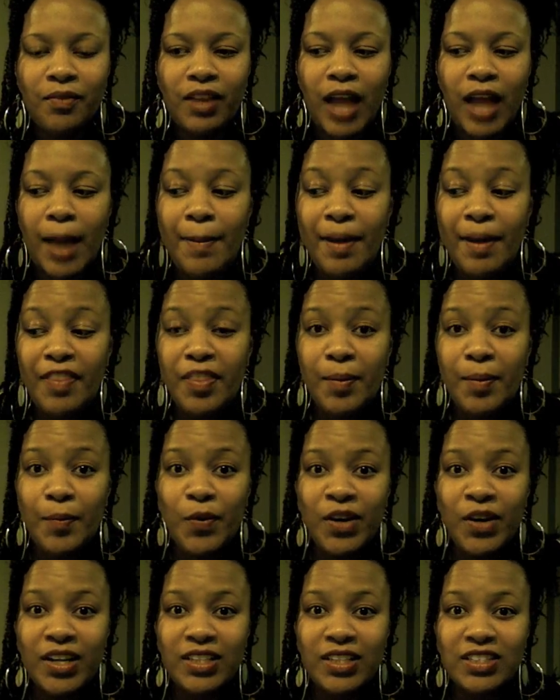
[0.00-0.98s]
About the
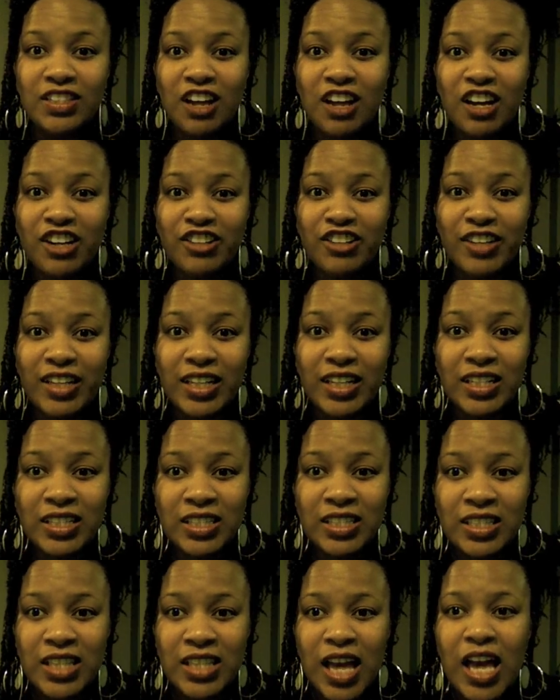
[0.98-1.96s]
Morningstar
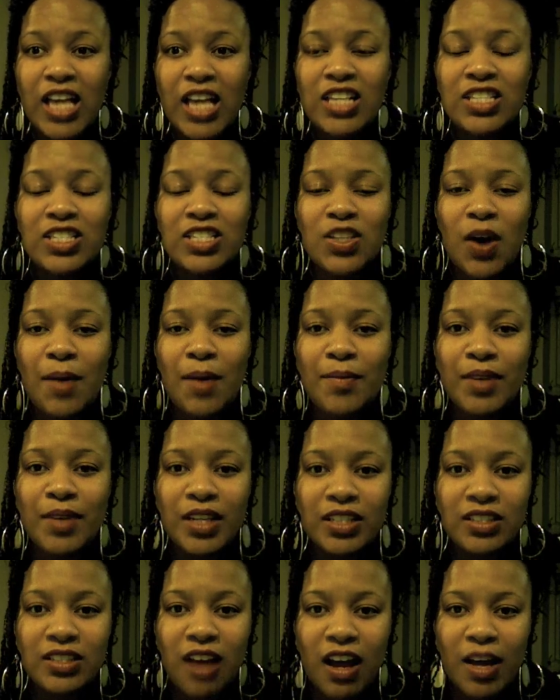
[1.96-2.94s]
grillers, so I'm
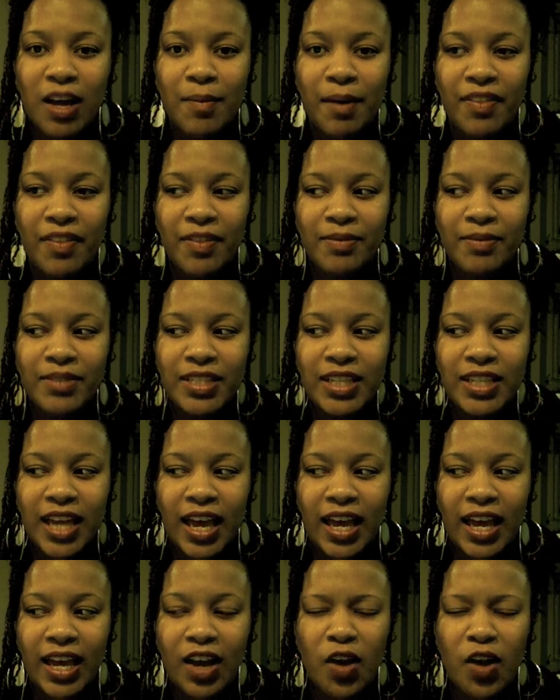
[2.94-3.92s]
going to talk about them
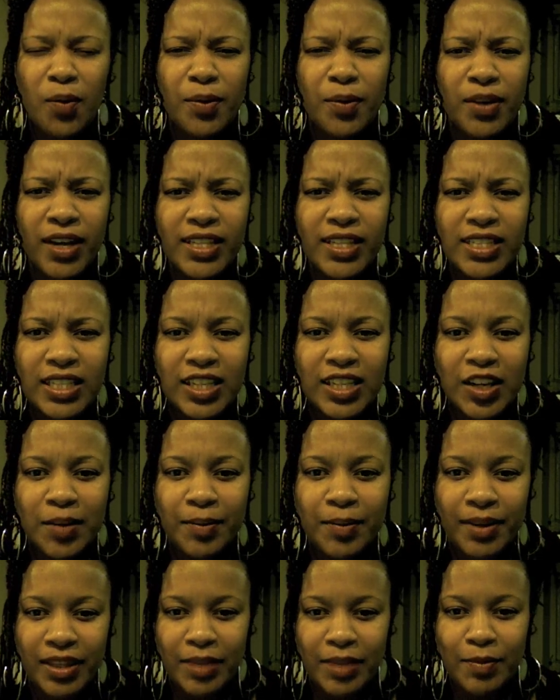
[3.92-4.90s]
today. Hope you guys can hear
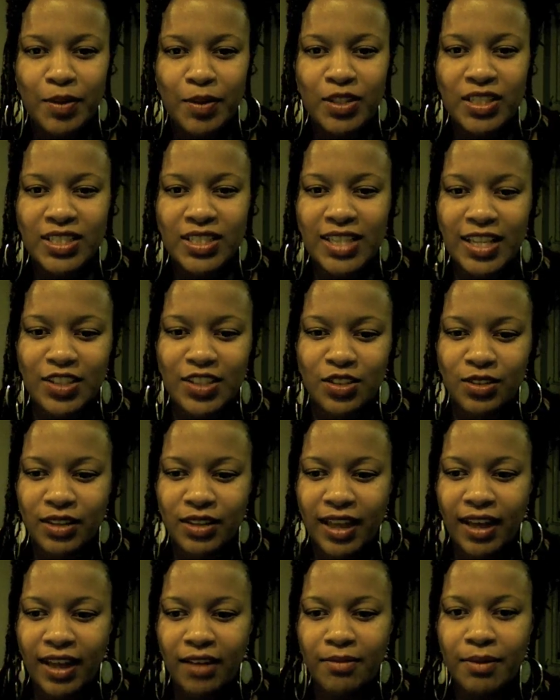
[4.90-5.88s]
me and the music's not too
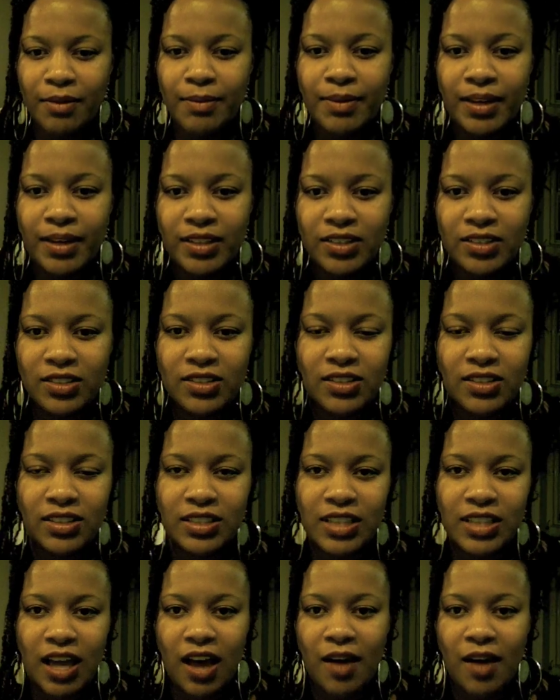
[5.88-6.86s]
loud. Maybe I should
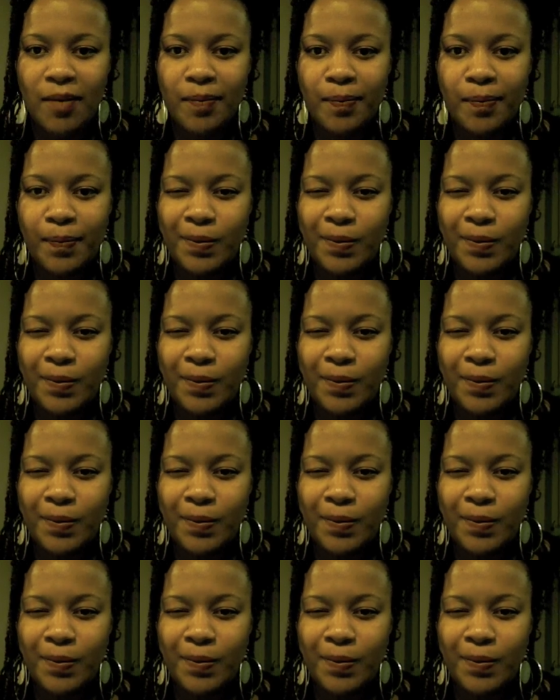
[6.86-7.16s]
stop.